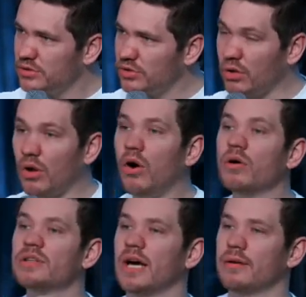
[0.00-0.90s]
through a
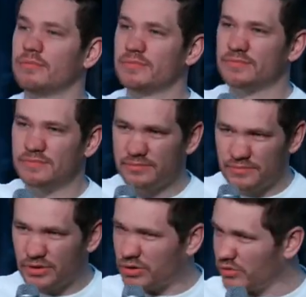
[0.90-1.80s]
long time,
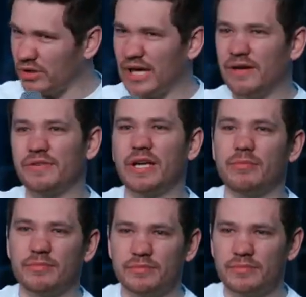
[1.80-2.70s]
through your
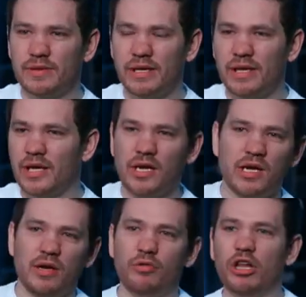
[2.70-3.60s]
lifetime.
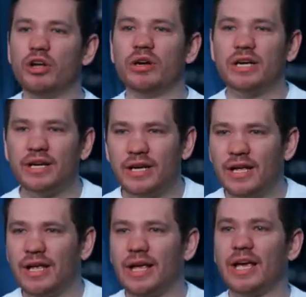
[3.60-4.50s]
We look
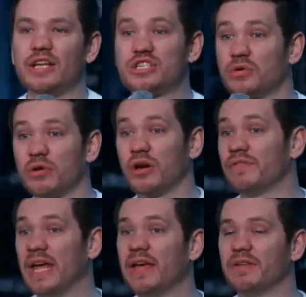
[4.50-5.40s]
in the story
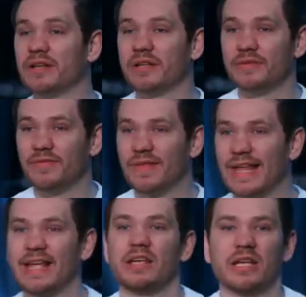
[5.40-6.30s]
of David.
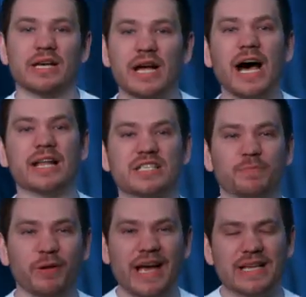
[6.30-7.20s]
God has
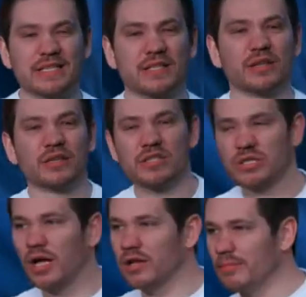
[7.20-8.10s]
blessed
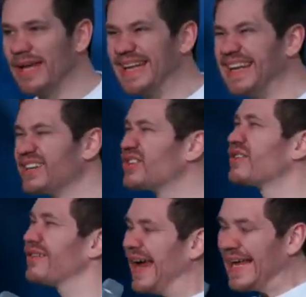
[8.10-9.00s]
Solomon
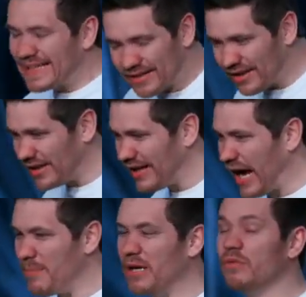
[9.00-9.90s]
greatly.
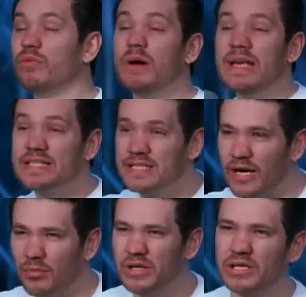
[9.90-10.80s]
I mean,
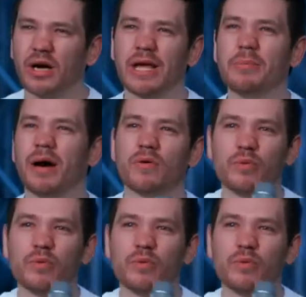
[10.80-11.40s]
wisdom. We're talking about